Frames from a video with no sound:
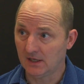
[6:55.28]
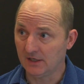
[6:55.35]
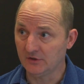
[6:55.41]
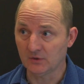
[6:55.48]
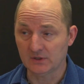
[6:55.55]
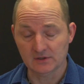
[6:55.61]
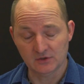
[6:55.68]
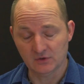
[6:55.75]

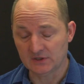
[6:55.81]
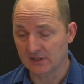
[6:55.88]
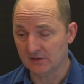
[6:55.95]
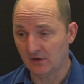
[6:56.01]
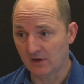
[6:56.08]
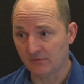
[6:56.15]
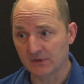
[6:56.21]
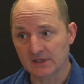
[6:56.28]
you
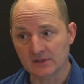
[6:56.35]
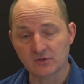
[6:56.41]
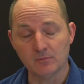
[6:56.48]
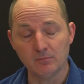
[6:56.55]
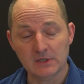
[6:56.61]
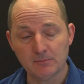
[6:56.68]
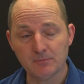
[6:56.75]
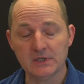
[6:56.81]
often get to
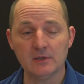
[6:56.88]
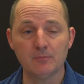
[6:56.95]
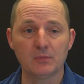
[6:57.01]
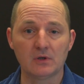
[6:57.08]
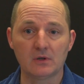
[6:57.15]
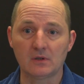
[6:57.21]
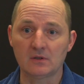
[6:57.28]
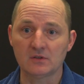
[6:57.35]
meet
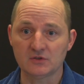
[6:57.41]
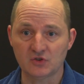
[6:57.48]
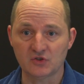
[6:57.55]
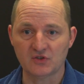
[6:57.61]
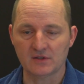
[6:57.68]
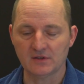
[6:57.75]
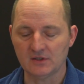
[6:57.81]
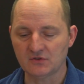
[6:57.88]
people
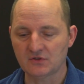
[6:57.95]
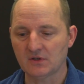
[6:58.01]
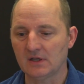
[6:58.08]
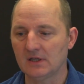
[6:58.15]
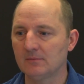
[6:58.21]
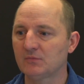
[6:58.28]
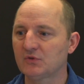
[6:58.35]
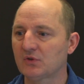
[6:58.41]
just on these
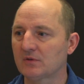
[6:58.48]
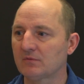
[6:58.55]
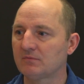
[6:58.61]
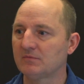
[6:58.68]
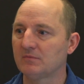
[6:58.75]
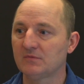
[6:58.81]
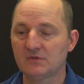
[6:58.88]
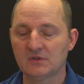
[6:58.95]
sort of
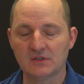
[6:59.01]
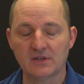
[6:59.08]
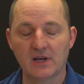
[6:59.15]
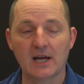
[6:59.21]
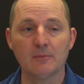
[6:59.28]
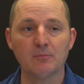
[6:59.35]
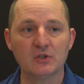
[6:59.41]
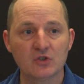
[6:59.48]
the
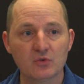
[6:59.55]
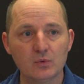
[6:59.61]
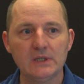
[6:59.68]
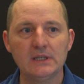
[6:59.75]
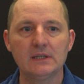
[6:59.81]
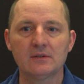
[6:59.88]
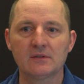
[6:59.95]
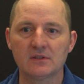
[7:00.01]
time
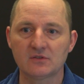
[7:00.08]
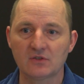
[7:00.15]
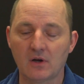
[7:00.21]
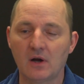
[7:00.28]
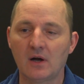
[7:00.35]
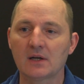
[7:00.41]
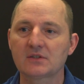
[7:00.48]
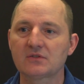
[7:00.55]
between the
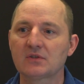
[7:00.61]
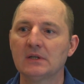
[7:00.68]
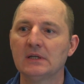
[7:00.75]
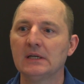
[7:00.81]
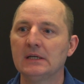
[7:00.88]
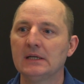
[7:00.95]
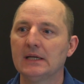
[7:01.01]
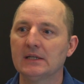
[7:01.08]
talks
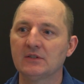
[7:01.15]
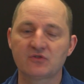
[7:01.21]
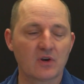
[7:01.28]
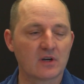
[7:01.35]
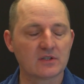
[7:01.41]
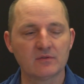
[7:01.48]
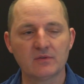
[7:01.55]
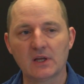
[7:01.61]
and
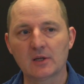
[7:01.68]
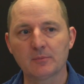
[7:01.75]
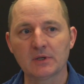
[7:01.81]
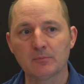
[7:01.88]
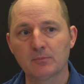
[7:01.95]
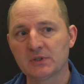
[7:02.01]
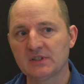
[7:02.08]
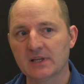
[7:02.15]
start
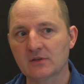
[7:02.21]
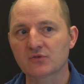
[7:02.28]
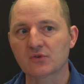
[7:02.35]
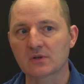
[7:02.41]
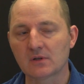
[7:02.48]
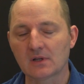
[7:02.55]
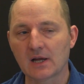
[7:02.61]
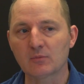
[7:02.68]
developing potential
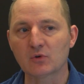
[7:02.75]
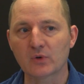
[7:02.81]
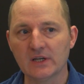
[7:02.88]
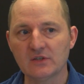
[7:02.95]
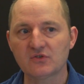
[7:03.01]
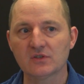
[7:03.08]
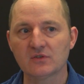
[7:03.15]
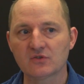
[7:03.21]

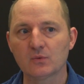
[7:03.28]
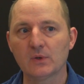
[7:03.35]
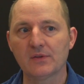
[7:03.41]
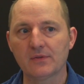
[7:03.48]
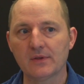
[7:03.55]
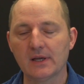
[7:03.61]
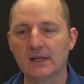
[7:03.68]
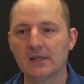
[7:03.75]
collaborations
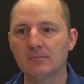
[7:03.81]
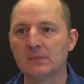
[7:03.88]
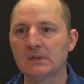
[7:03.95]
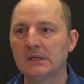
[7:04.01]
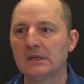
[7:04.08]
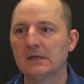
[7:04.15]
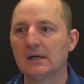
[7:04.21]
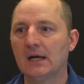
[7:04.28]
with them.
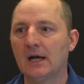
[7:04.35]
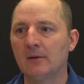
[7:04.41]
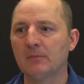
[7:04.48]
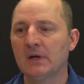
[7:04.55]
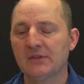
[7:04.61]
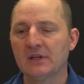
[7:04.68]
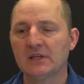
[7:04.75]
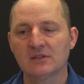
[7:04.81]
I think